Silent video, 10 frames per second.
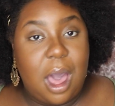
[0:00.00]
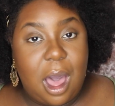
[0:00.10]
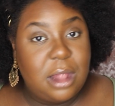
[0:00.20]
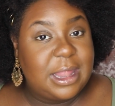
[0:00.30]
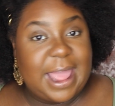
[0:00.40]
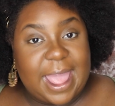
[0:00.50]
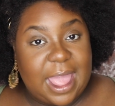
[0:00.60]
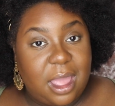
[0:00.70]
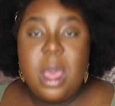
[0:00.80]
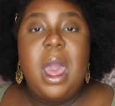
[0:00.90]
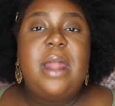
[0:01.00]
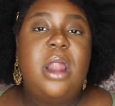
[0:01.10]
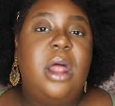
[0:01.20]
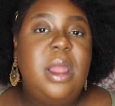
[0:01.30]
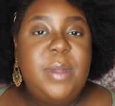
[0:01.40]
All of that. I don't
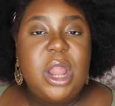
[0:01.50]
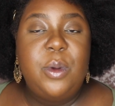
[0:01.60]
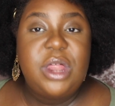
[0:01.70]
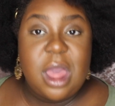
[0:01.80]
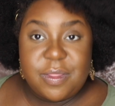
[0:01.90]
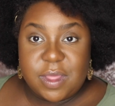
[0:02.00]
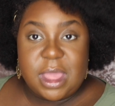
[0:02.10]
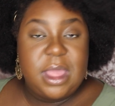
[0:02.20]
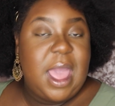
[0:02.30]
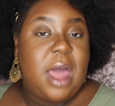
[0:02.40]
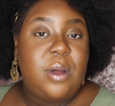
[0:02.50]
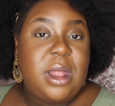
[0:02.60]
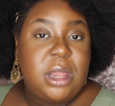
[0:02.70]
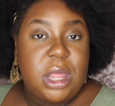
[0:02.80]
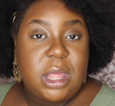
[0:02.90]
know. Let me know what y'all think. How do I
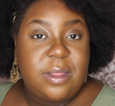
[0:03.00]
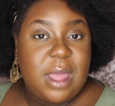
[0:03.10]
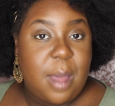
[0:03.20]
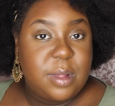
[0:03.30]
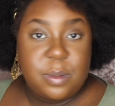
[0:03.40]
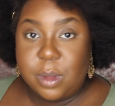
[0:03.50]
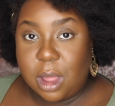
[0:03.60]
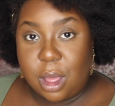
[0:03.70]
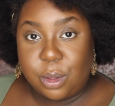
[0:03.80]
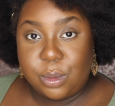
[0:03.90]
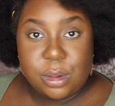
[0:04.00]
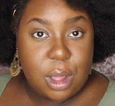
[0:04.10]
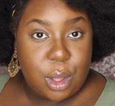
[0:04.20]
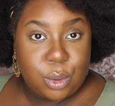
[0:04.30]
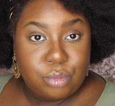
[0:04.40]
look in the comments below? So,
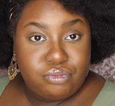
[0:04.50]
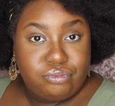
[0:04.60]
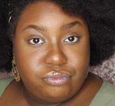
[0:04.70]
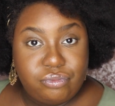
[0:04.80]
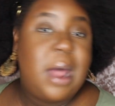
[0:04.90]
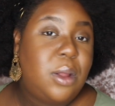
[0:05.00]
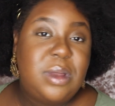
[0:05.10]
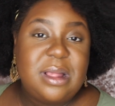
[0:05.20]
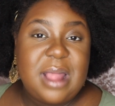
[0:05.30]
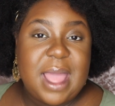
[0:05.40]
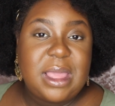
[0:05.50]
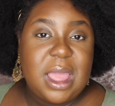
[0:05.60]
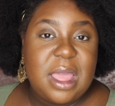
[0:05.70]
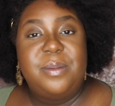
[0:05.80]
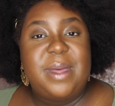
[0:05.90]
I don't dislike
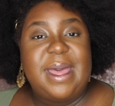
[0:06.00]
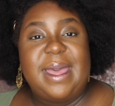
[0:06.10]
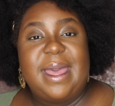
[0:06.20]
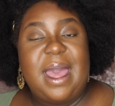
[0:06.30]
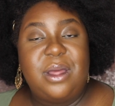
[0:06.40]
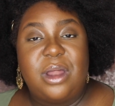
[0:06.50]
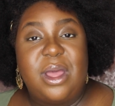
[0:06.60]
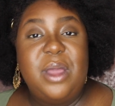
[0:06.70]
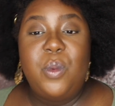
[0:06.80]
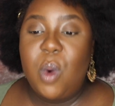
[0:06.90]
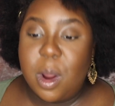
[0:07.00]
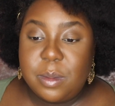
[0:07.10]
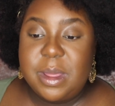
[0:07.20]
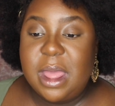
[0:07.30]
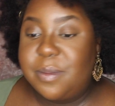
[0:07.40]
it, but I don't know. It
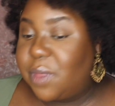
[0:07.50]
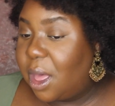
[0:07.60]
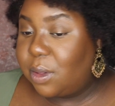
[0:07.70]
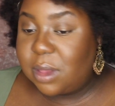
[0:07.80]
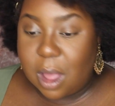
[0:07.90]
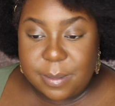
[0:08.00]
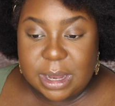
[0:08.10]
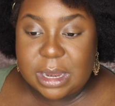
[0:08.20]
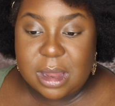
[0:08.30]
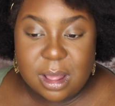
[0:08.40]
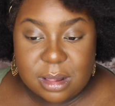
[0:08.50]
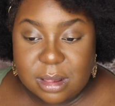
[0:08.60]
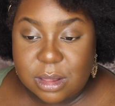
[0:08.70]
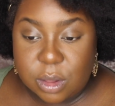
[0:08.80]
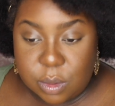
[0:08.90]
warmed me up, though. So, I mean, it does
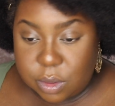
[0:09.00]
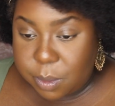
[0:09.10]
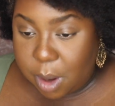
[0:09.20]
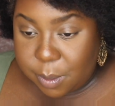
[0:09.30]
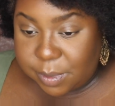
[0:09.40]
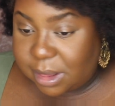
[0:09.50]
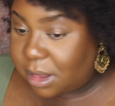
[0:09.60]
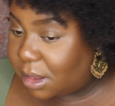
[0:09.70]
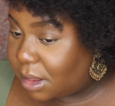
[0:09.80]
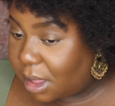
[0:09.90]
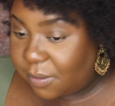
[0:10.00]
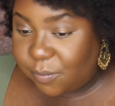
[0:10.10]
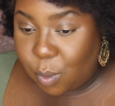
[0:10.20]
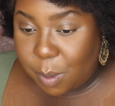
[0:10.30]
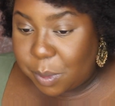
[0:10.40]
do the purpose of
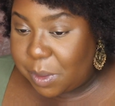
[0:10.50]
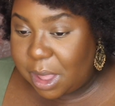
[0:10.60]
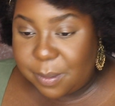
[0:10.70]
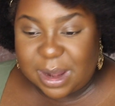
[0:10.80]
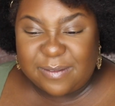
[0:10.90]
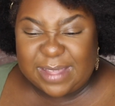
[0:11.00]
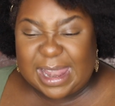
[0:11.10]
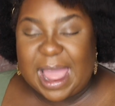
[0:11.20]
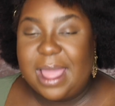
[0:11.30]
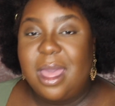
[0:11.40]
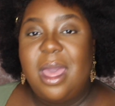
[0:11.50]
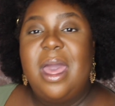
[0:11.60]
warming me up. But I feel like